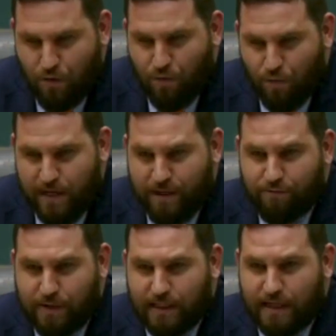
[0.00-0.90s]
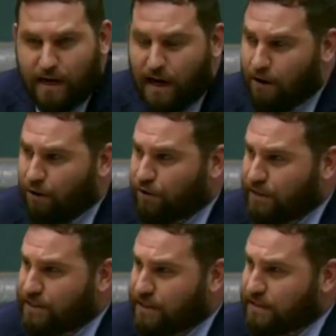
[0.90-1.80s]
We really are
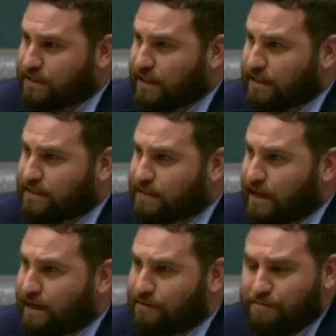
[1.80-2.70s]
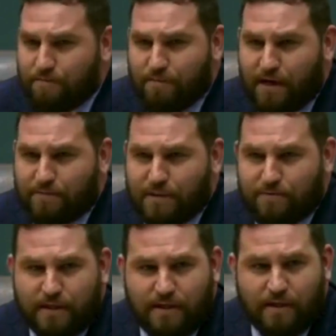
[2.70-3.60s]
only just getting started, Madam
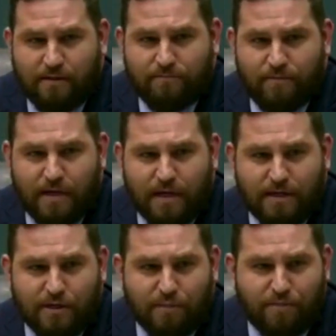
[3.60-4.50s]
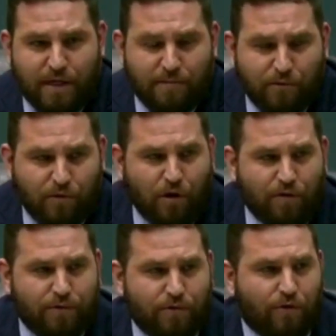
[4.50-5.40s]
Speaker, and to the people
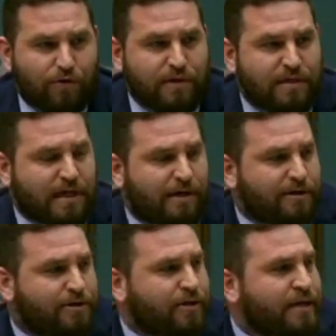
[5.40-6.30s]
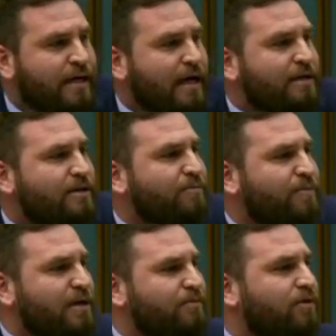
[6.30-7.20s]
of the Northern Territory and to the
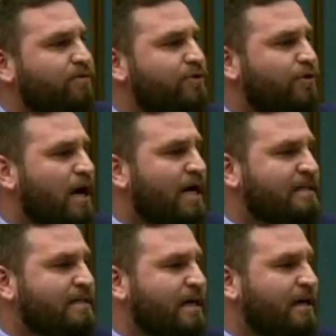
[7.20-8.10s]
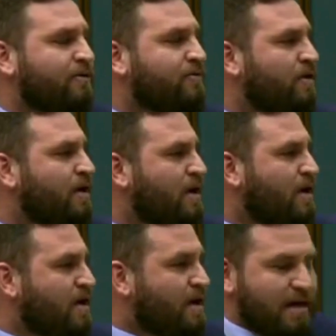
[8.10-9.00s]
people of Drysdale,
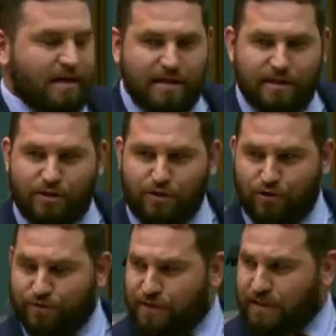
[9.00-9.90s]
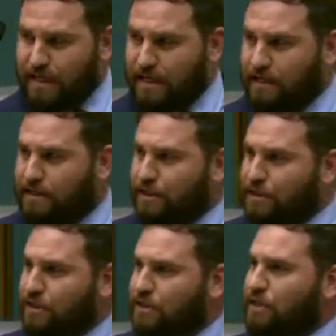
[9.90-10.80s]
you've seen just
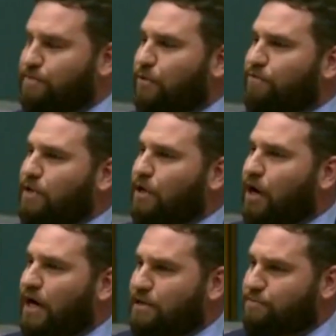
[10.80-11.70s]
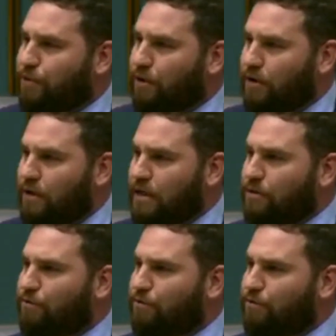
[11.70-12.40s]
the tip of the iceberg in the